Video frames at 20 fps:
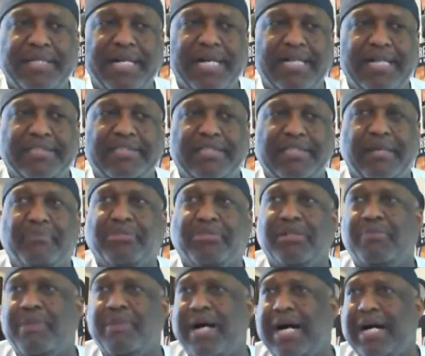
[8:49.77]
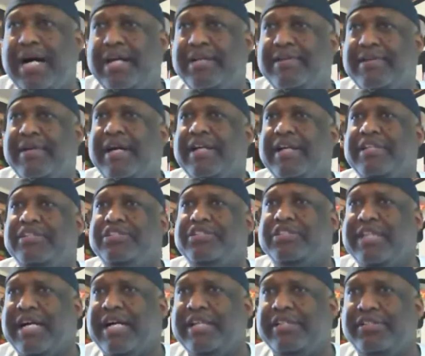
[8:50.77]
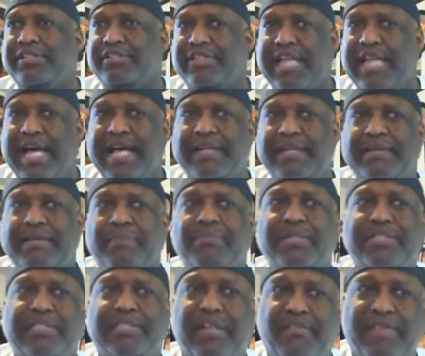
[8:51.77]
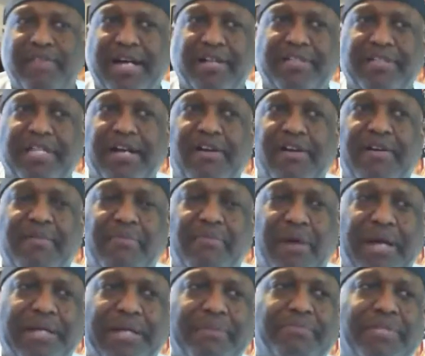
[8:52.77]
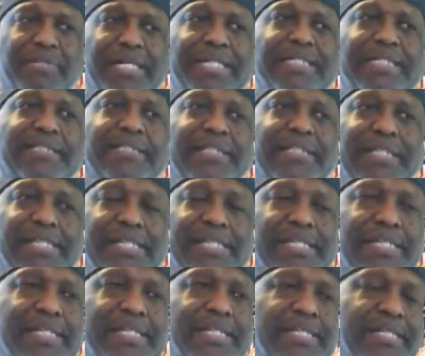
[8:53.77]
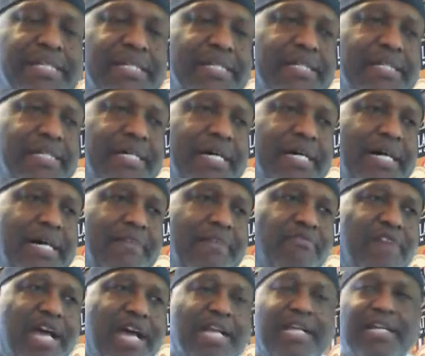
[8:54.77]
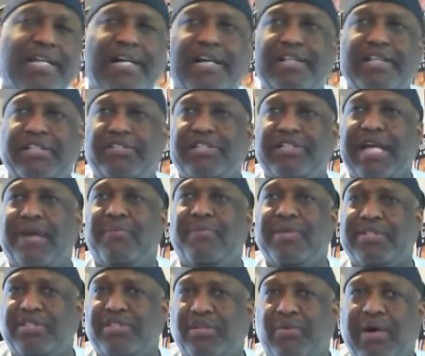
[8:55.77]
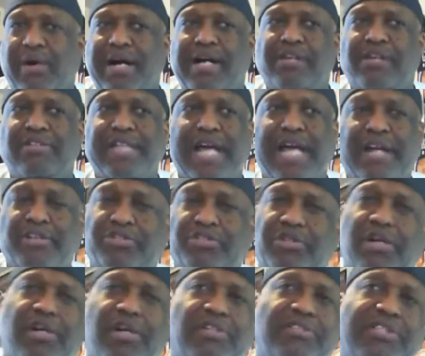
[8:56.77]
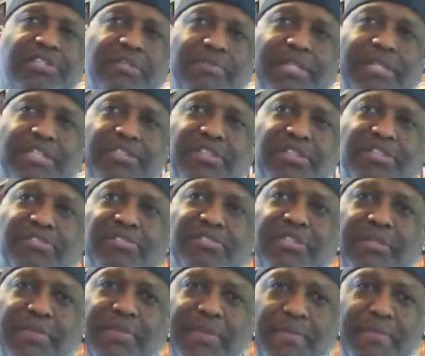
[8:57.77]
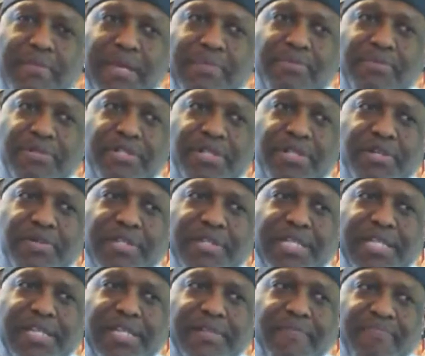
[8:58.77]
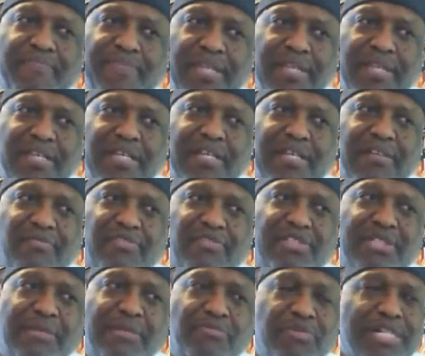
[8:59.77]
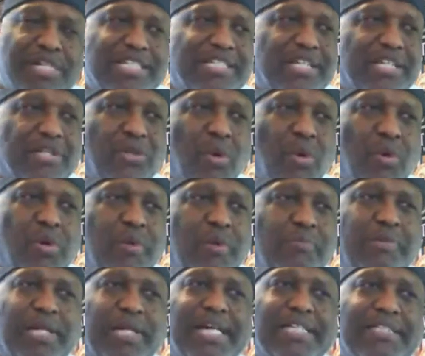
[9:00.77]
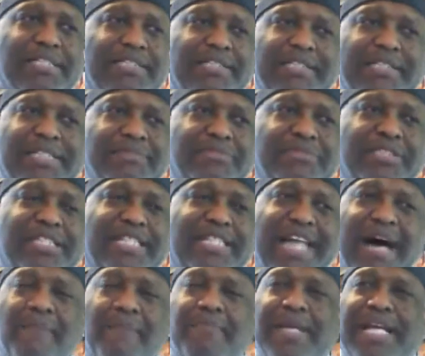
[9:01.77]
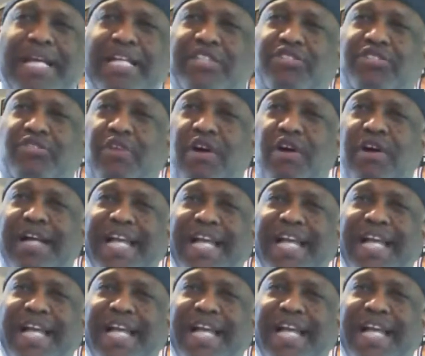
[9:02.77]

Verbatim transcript: Stumble Upon. I use that to put stuff out there in the marketplace, and then Reddit. I'll use that once in a while, and that'll draw some interest from some of the people too. And then for some reason, Google Plus seems to not be as strong. I